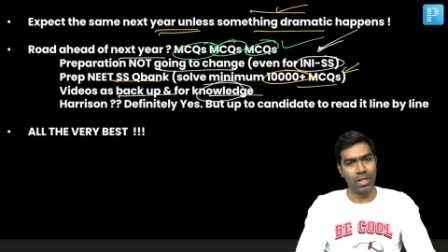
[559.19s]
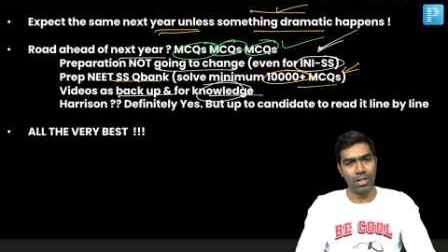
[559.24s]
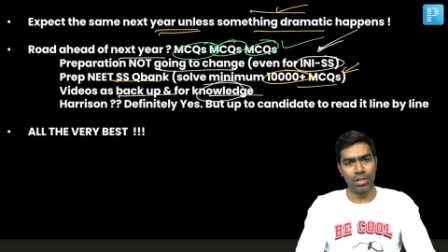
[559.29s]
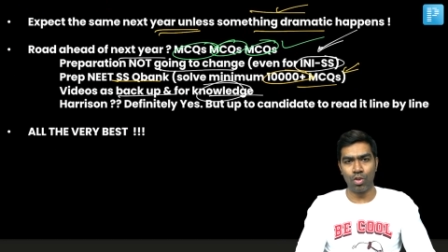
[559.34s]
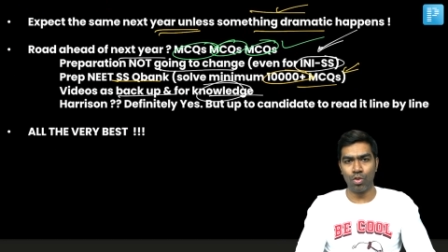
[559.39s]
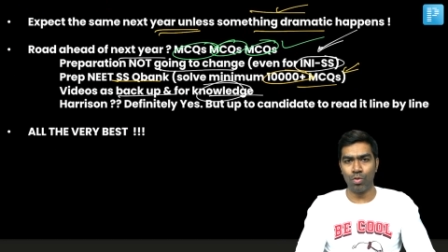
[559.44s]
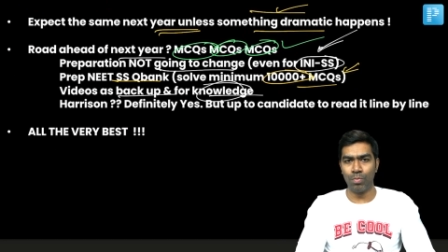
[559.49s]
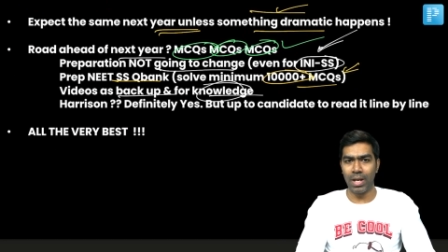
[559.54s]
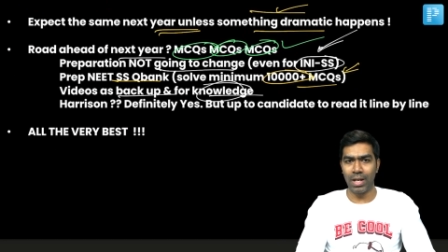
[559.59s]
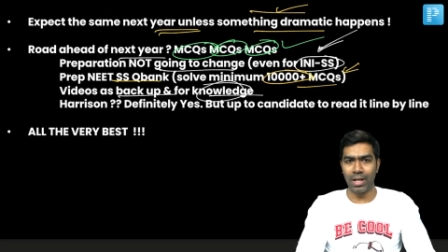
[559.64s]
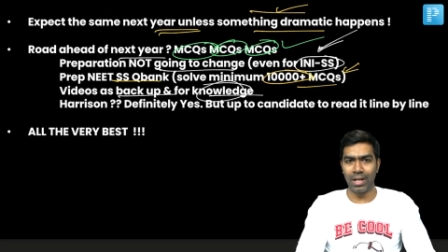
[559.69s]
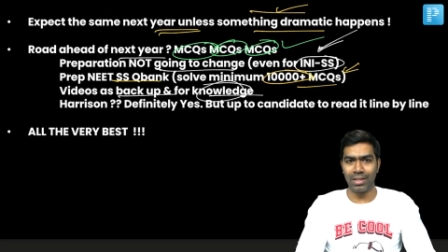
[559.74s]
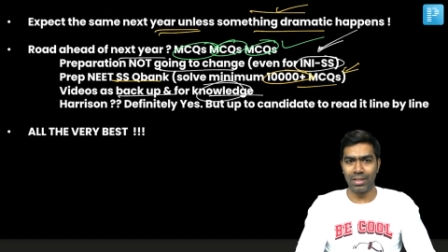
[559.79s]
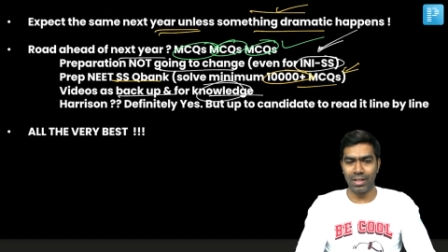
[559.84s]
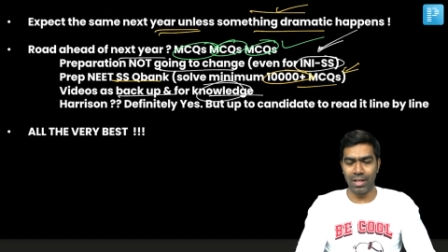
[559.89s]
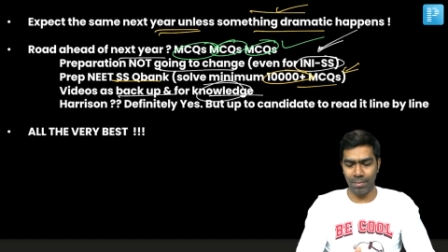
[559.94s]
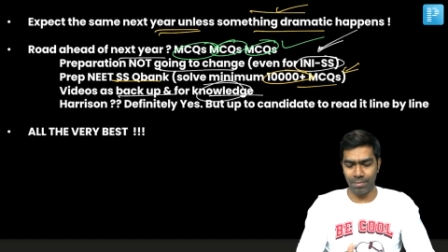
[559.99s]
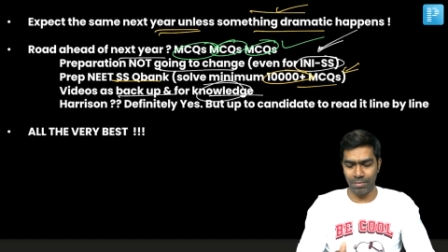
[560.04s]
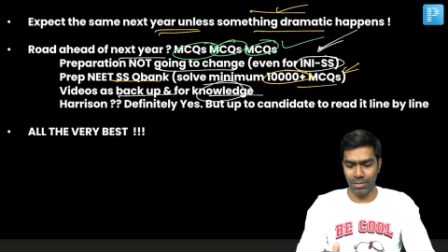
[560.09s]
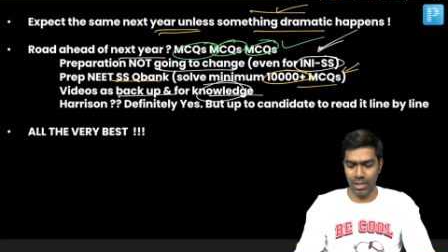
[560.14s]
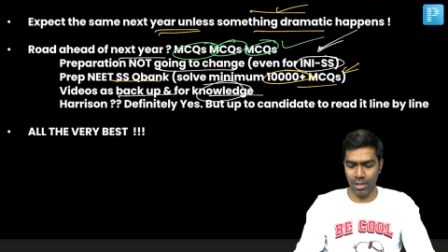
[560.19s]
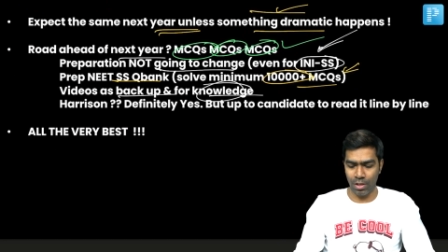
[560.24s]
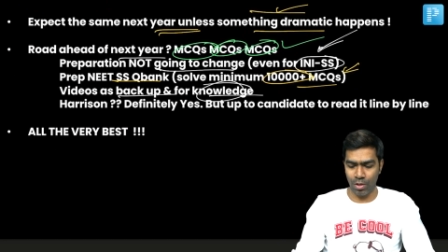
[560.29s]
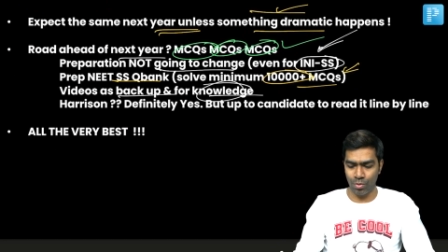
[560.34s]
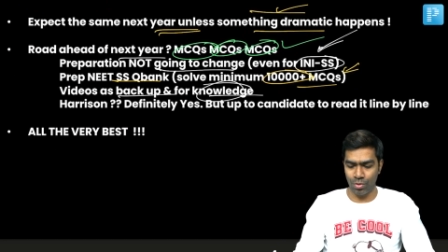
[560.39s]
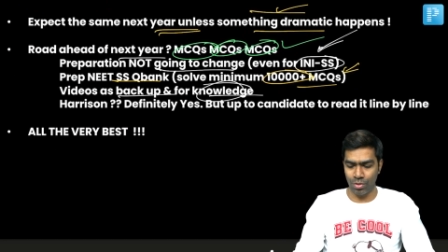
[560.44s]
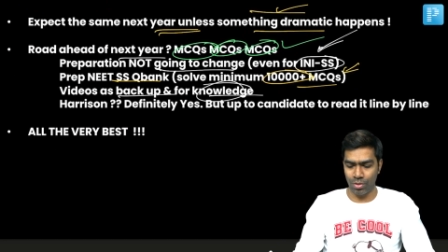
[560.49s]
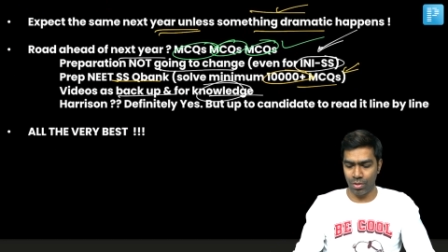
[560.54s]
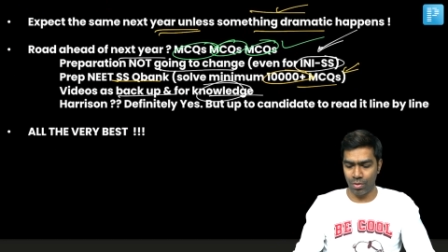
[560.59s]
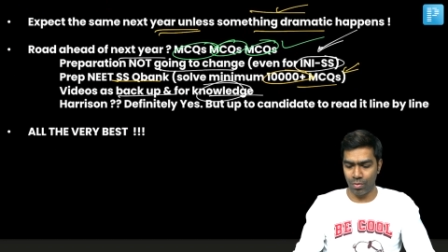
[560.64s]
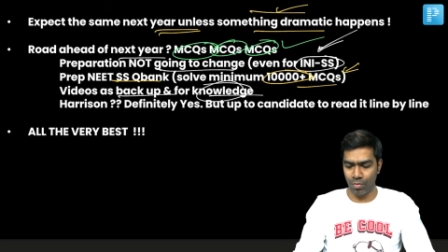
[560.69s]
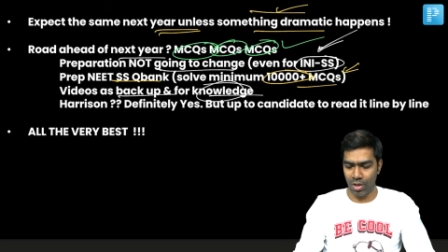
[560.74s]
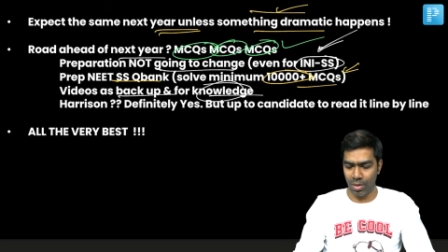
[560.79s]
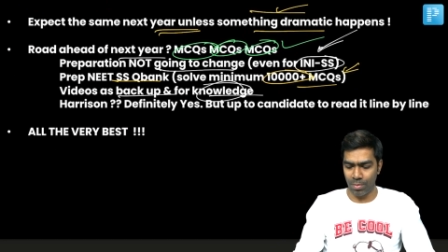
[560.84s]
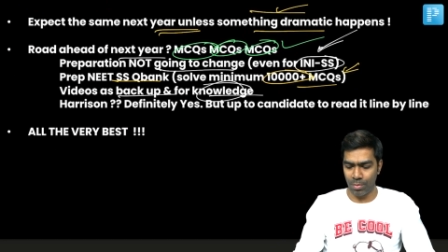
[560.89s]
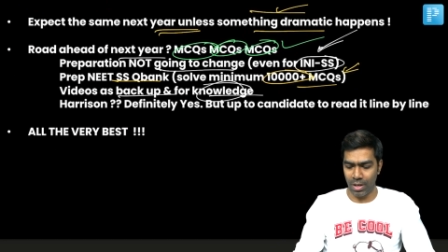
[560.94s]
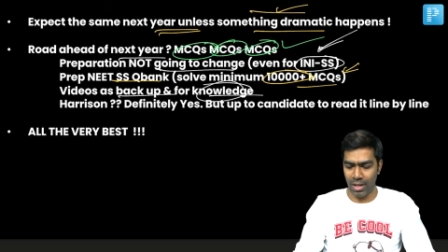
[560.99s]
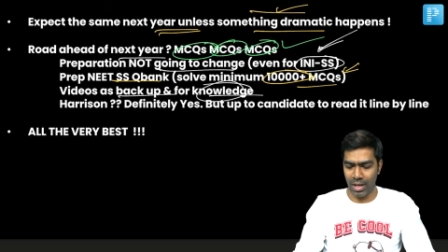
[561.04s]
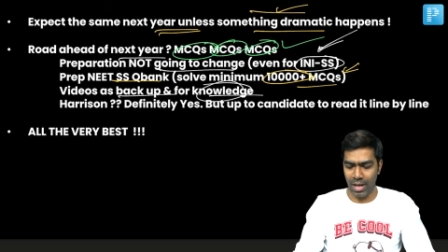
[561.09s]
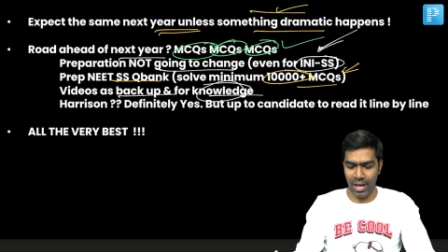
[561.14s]
QBank and the MCQs. What
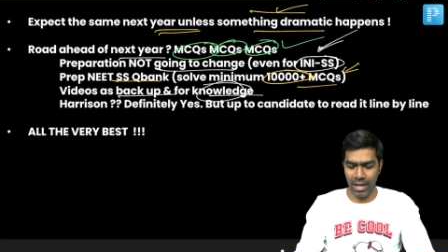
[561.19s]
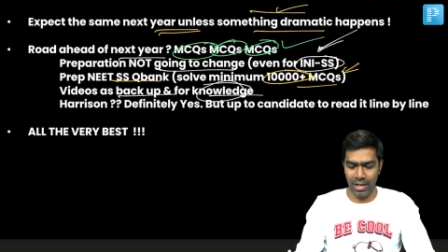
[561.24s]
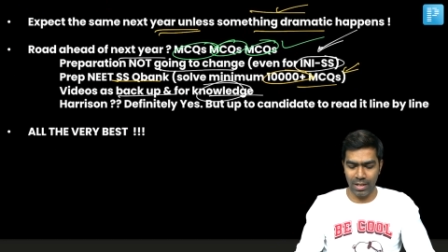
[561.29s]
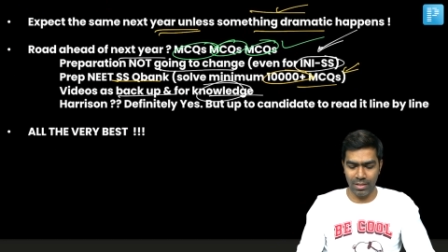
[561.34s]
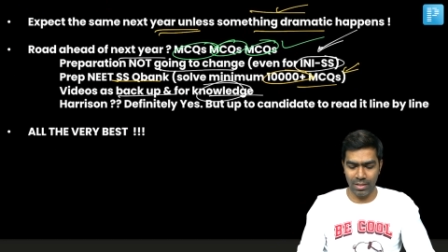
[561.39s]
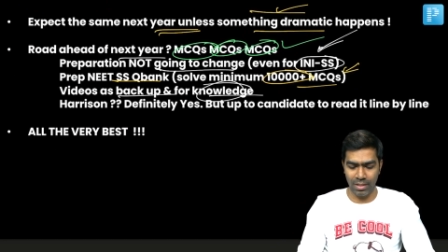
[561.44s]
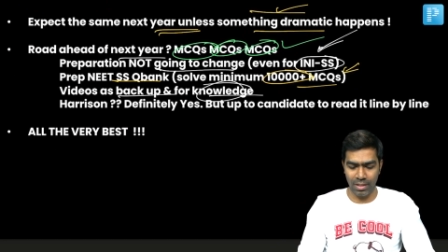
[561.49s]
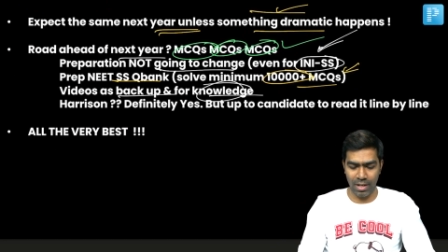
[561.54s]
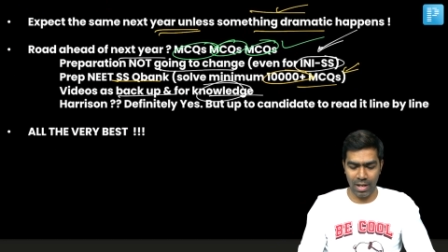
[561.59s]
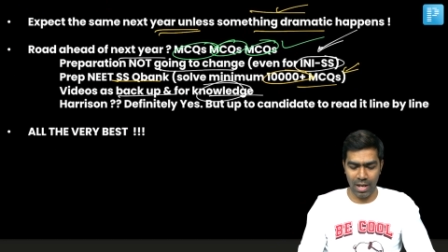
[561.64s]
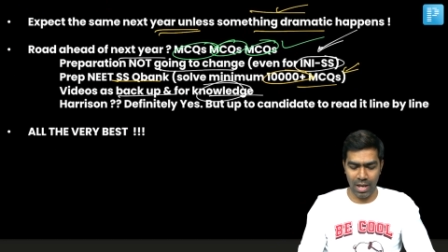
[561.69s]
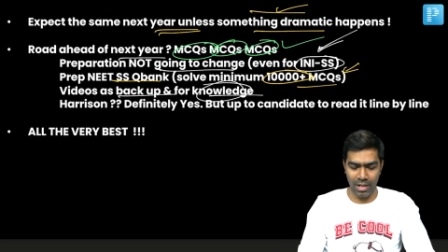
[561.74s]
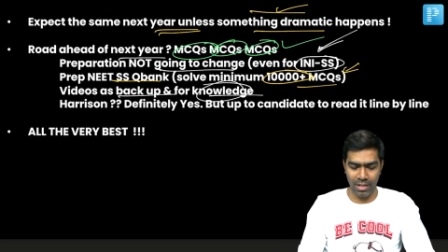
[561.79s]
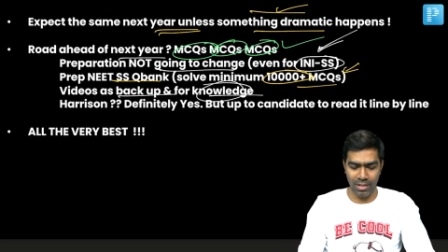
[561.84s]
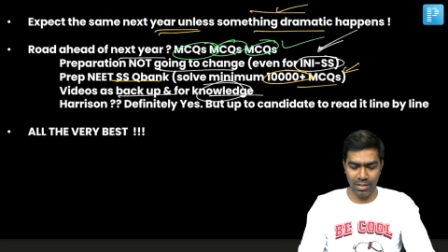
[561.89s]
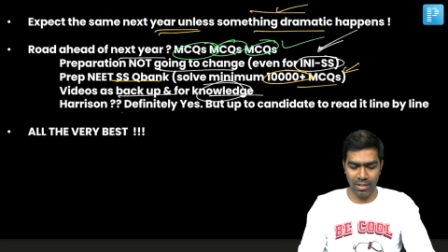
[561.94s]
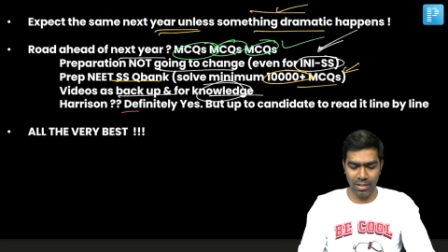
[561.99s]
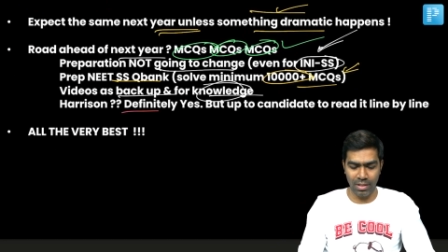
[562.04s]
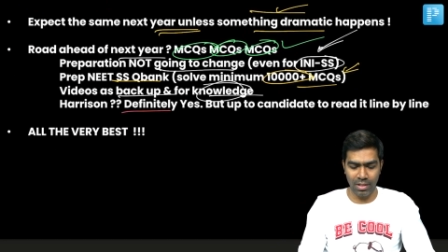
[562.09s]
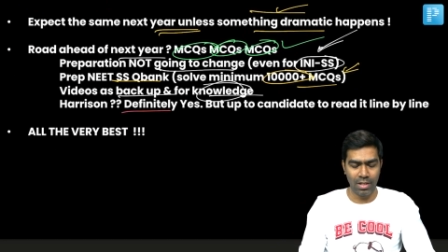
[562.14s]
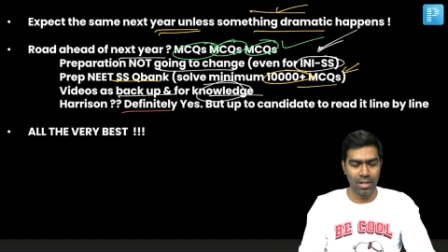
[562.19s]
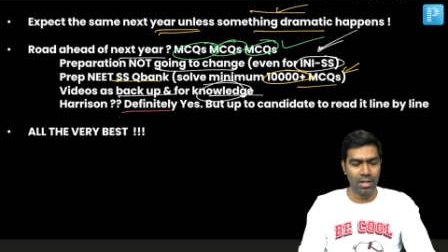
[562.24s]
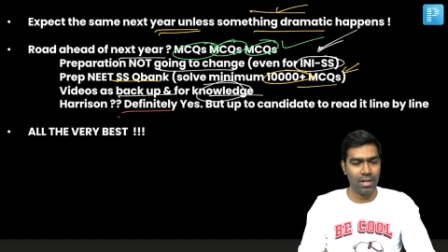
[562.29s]
about Harrison? Harrison,